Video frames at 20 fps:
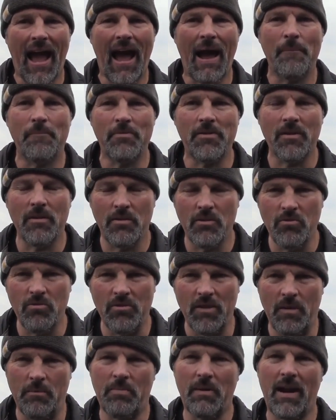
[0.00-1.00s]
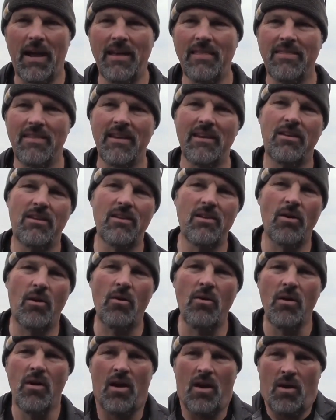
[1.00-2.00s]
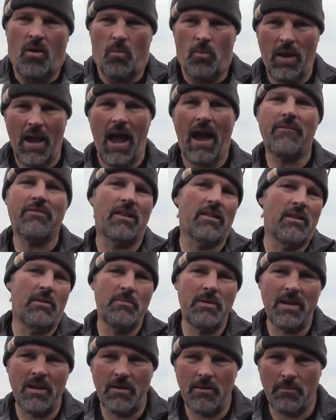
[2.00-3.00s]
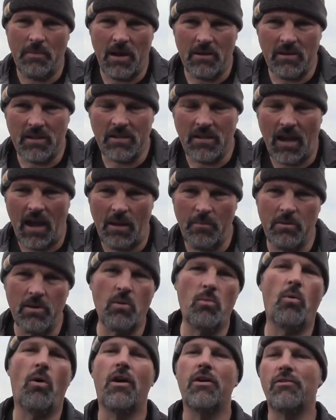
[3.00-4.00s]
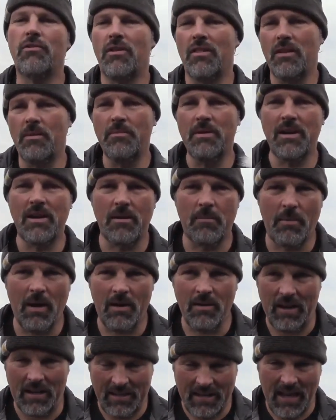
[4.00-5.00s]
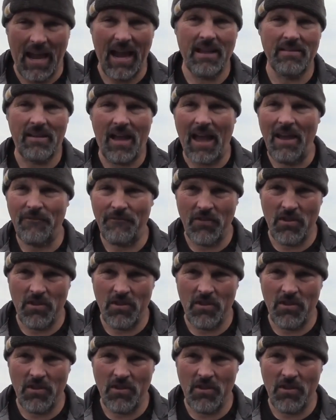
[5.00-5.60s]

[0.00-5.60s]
Absolutely. But I think, you know, we have a limited amount of time on the water, a limited amount of days. I